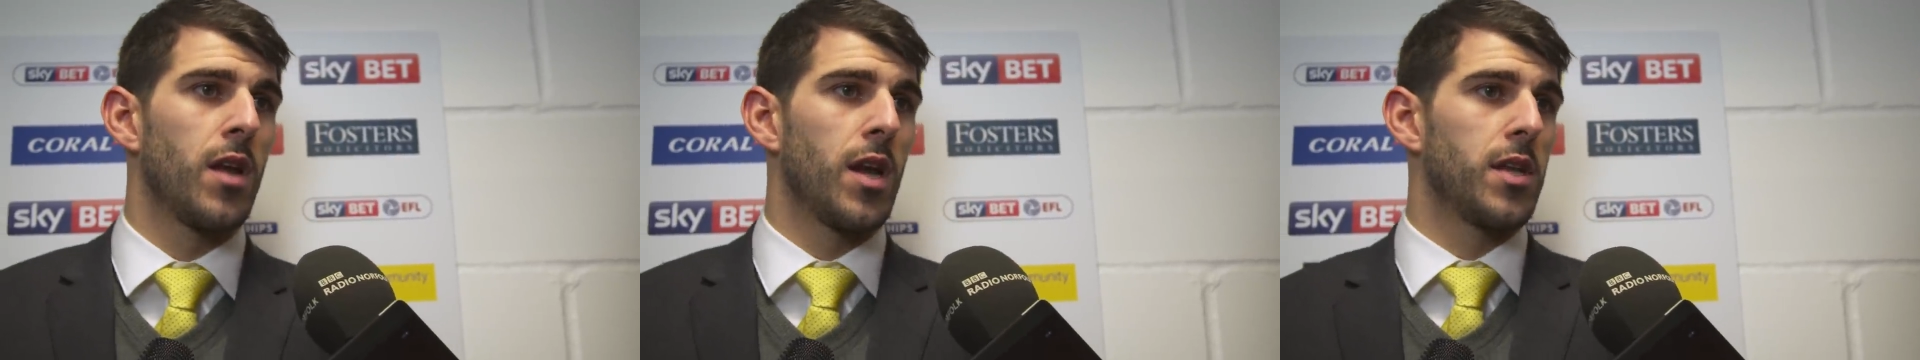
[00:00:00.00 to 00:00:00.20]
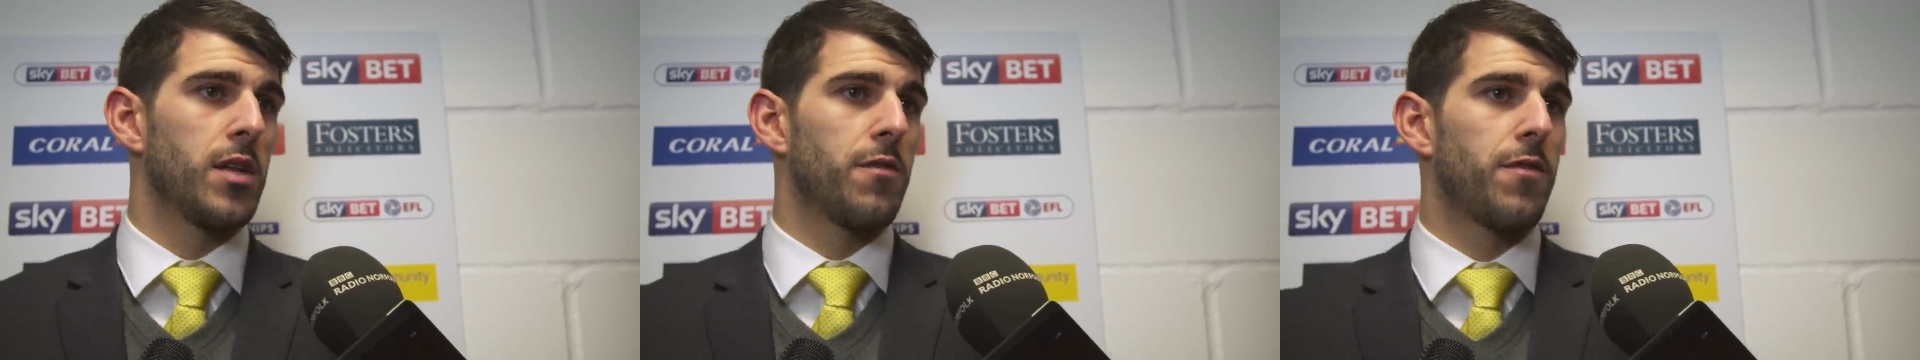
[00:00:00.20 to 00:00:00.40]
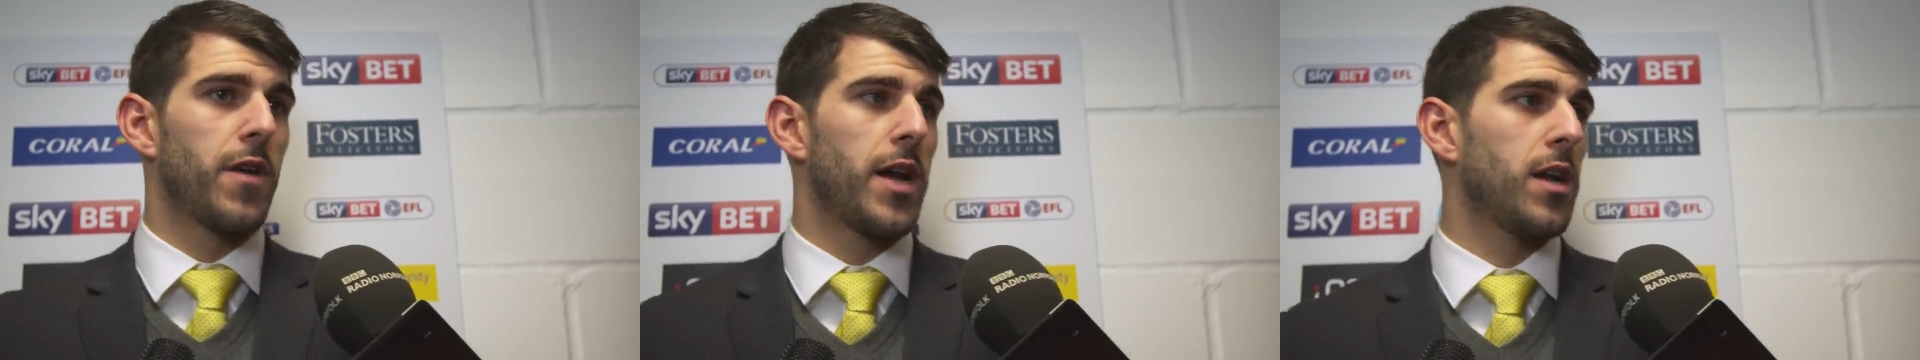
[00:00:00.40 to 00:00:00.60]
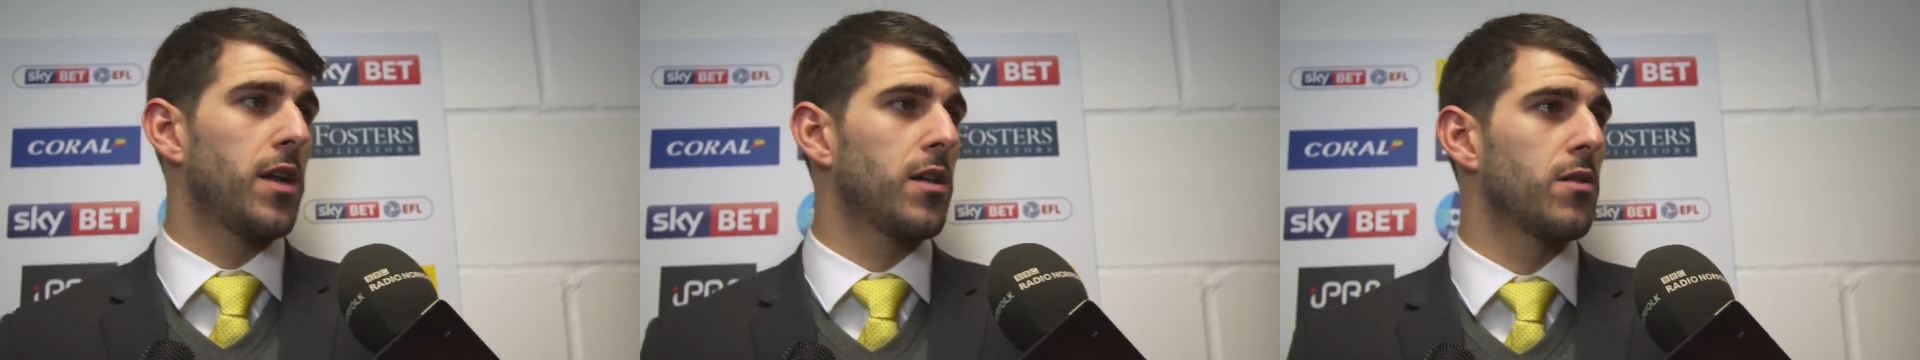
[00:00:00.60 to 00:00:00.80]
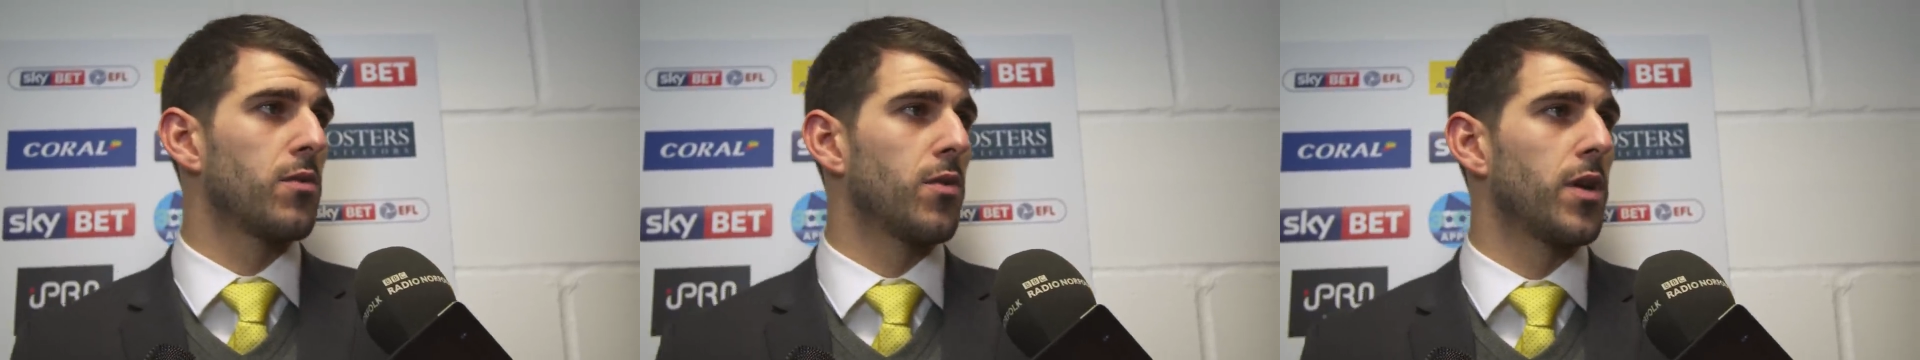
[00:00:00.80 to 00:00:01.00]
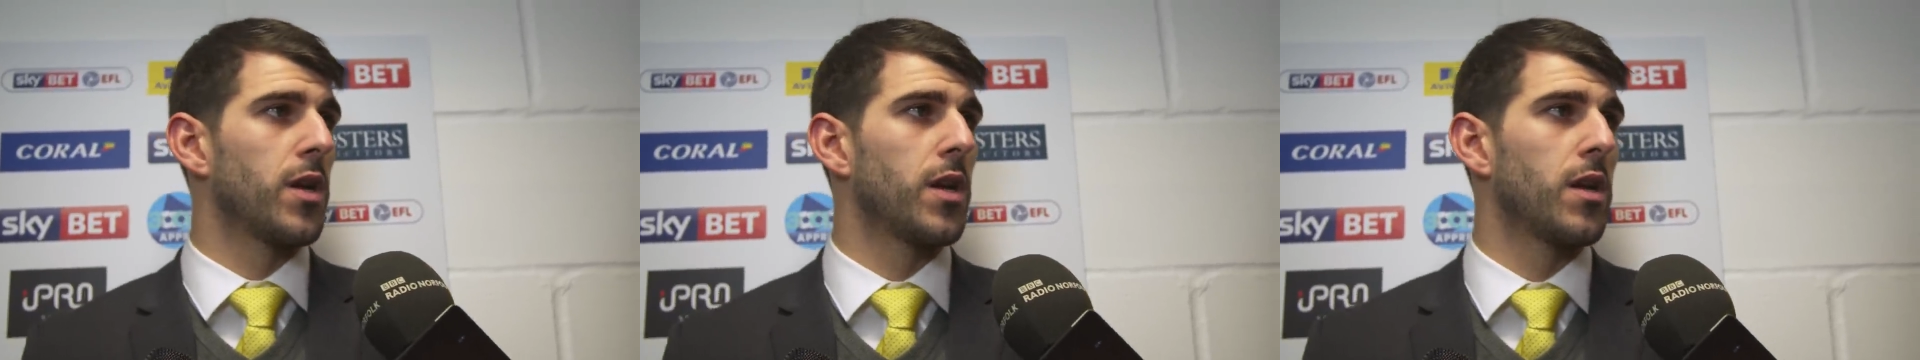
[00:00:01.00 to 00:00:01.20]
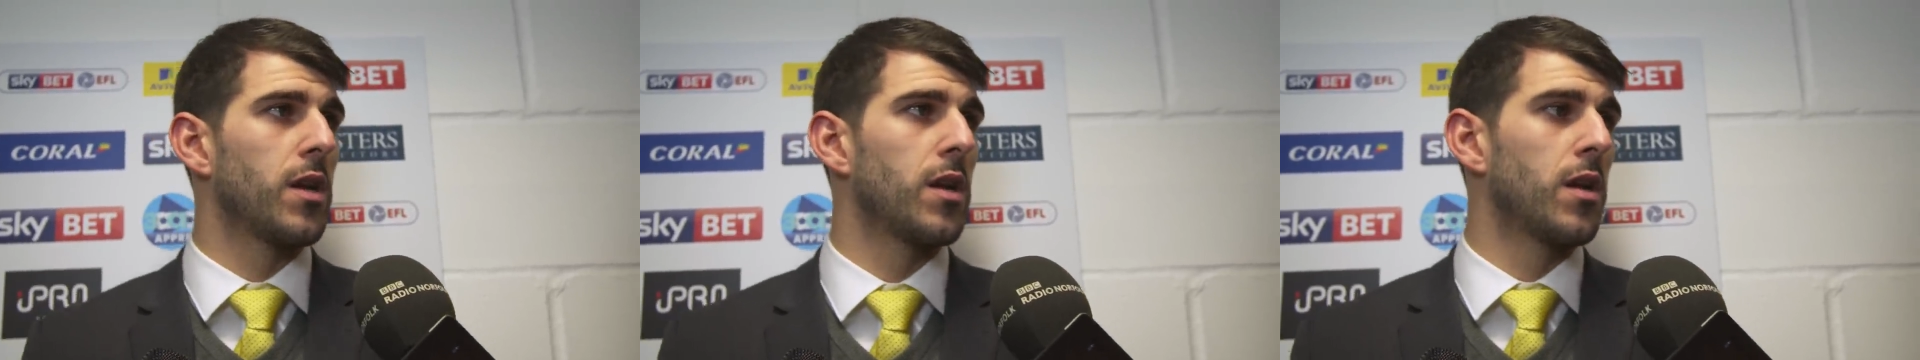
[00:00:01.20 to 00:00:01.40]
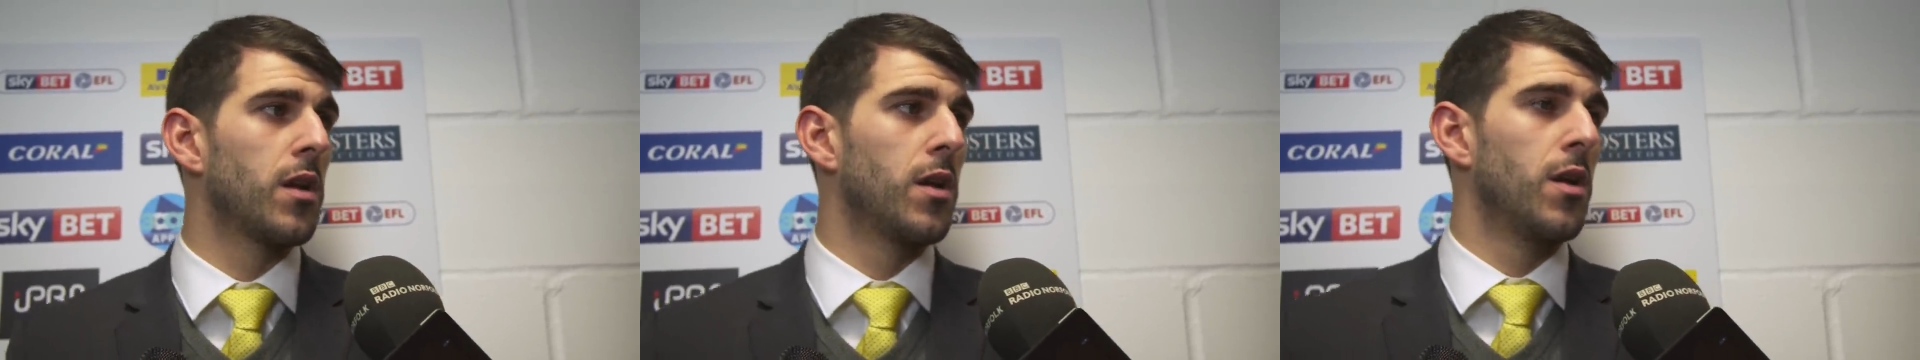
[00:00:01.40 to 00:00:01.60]
in the final
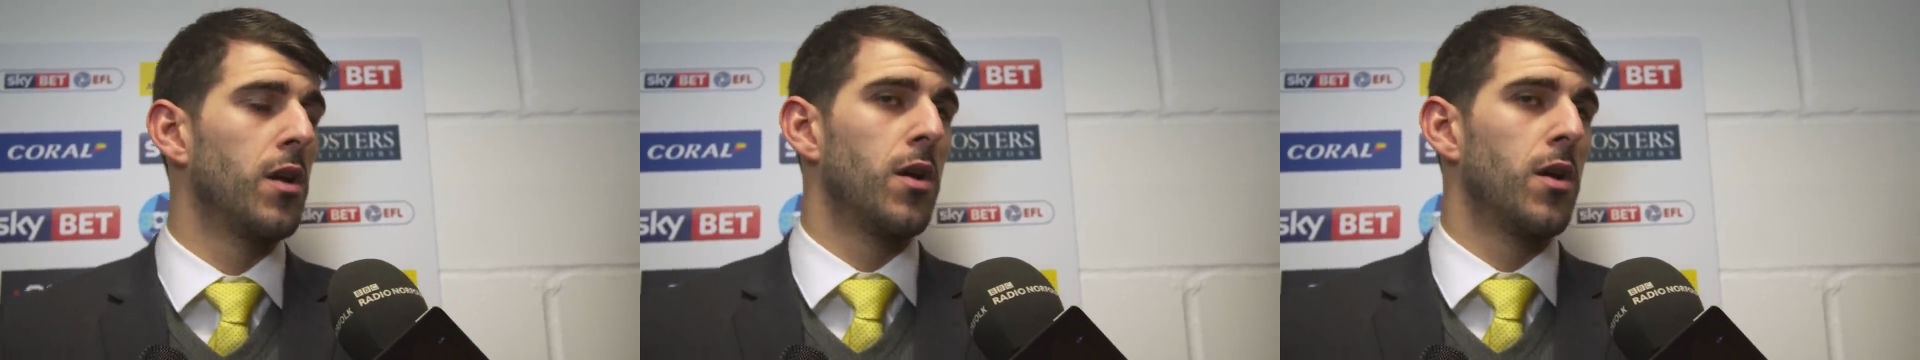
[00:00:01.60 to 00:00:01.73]
we